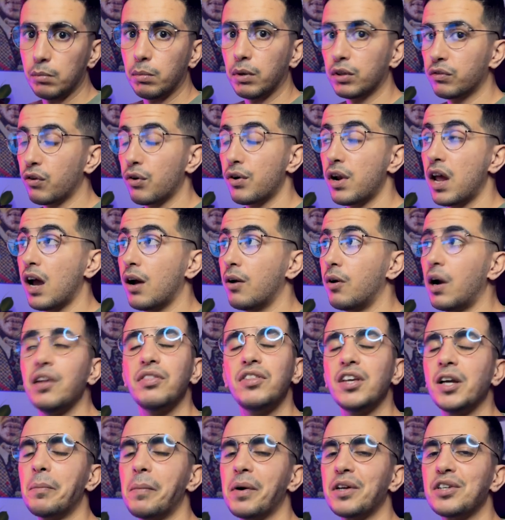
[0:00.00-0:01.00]
But for now, I
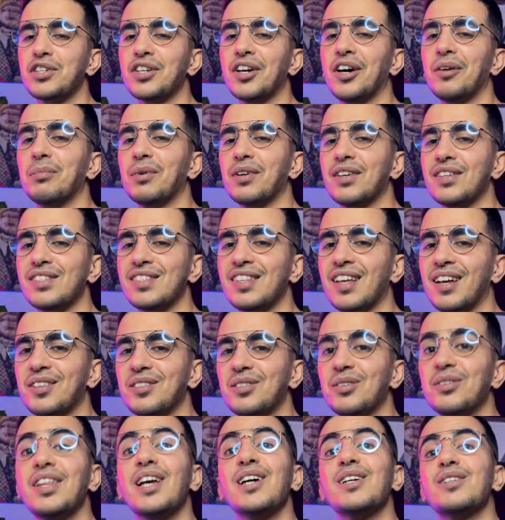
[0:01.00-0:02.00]
think my job is done.
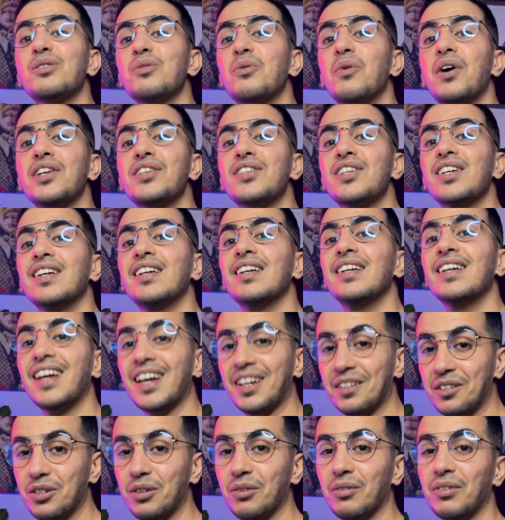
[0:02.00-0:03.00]
So thanks for watching.
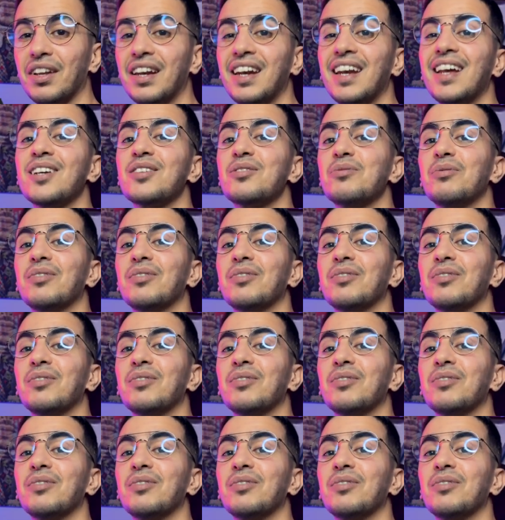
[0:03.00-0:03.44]
Catch you on the next